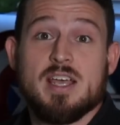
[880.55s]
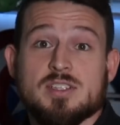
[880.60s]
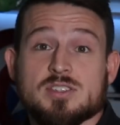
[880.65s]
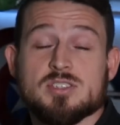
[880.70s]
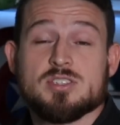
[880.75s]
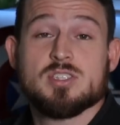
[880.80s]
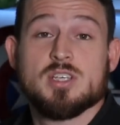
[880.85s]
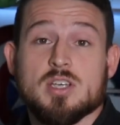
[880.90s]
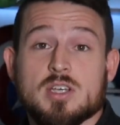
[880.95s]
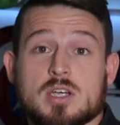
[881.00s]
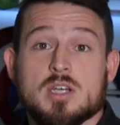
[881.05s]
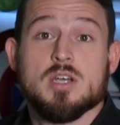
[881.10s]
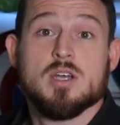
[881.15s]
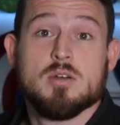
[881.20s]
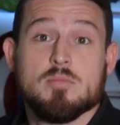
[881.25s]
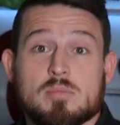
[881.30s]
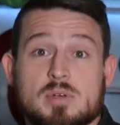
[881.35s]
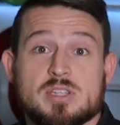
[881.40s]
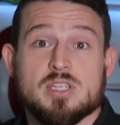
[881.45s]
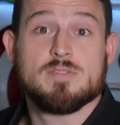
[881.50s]
tense,
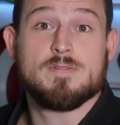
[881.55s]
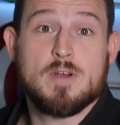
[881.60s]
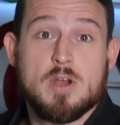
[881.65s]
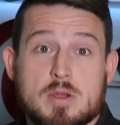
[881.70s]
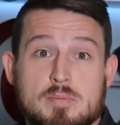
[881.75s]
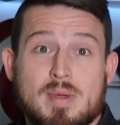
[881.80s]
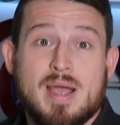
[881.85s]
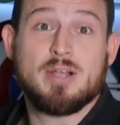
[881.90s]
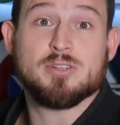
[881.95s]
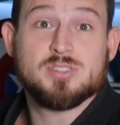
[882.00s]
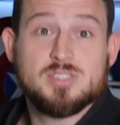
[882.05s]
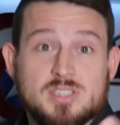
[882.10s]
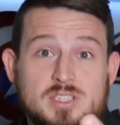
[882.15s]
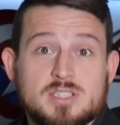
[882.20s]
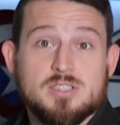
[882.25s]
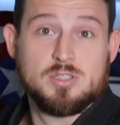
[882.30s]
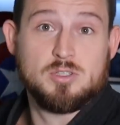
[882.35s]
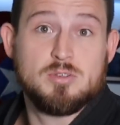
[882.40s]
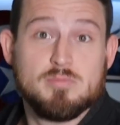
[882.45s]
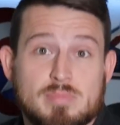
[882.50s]
but they're very
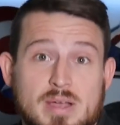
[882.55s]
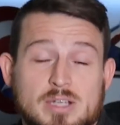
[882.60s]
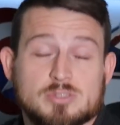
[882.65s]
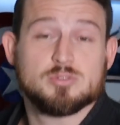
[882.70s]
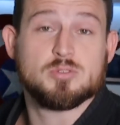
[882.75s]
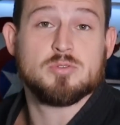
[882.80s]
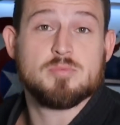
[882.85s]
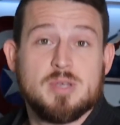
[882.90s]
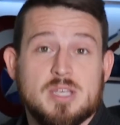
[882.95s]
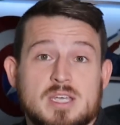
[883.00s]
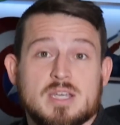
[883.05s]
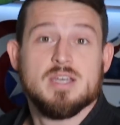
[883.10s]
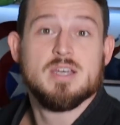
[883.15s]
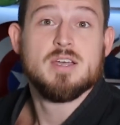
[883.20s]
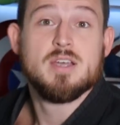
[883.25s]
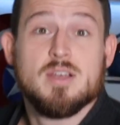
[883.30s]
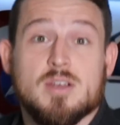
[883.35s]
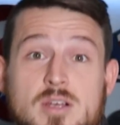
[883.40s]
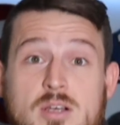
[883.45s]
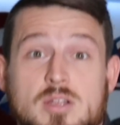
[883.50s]
bouncy. You can bounce with me.
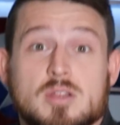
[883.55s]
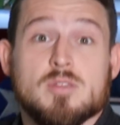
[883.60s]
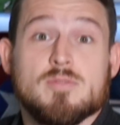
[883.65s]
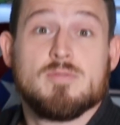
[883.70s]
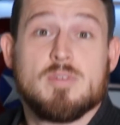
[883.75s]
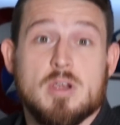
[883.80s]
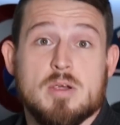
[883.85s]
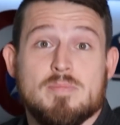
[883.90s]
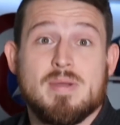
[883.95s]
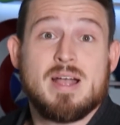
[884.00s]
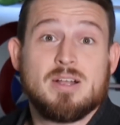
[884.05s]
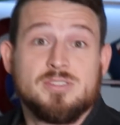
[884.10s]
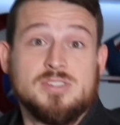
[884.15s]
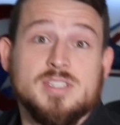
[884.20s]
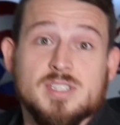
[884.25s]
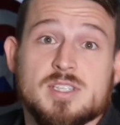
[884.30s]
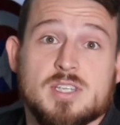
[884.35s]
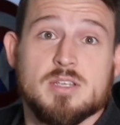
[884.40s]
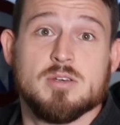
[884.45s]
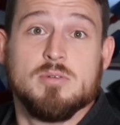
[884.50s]
Very
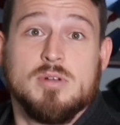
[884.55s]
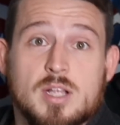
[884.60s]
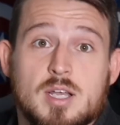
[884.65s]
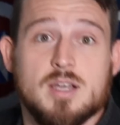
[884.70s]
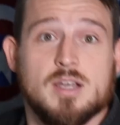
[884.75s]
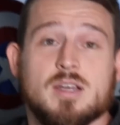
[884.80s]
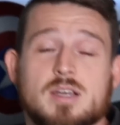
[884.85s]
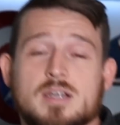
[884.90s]
bouncy and they'll